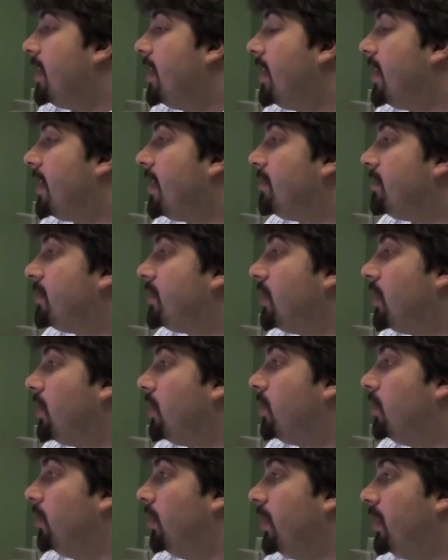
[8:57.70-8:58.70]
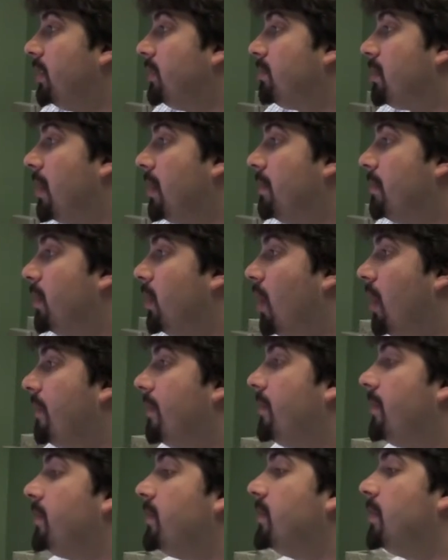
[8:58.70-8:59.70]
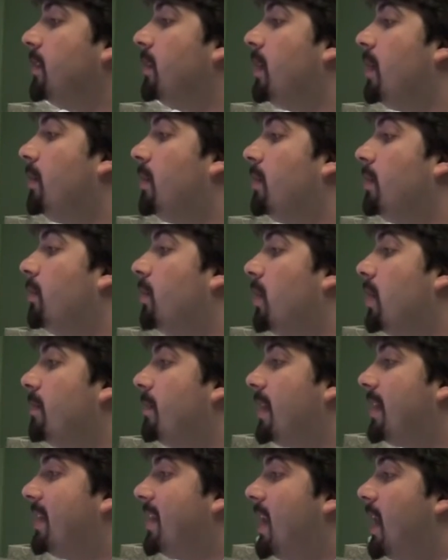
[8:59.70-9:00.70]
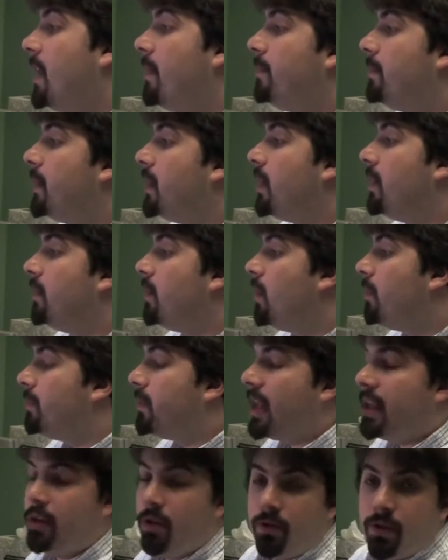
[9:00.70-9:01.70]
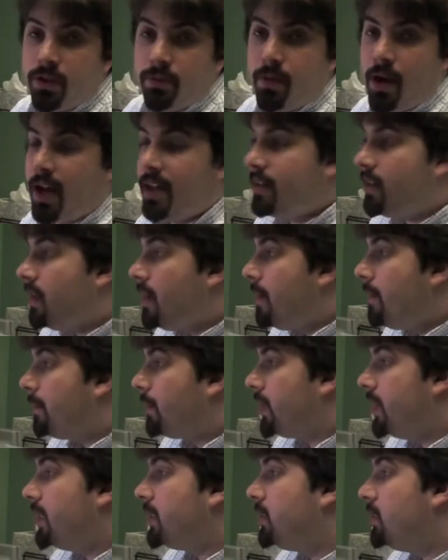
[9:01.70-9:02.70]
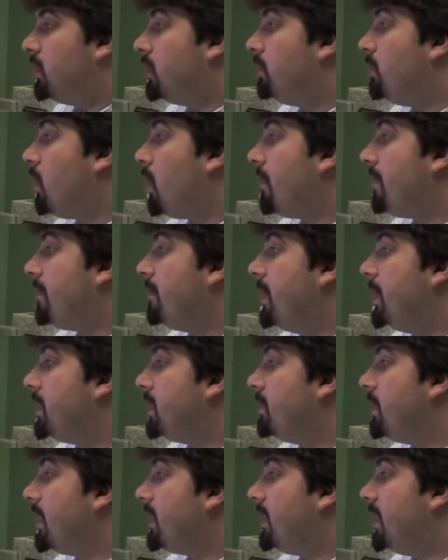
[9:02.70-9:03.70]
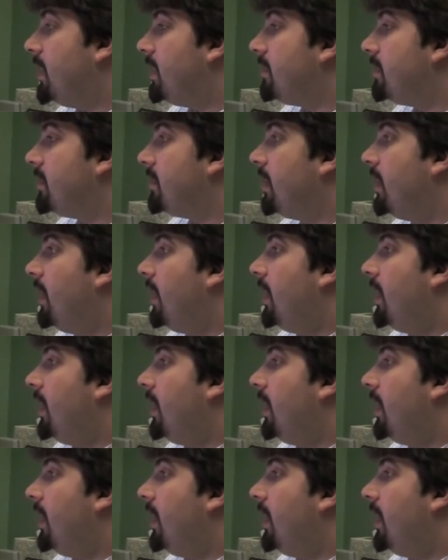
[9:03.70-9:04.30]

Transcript: so Google has probably been off, so I wouldn't worry about that, but I hope they do respond pretty soon. More information about this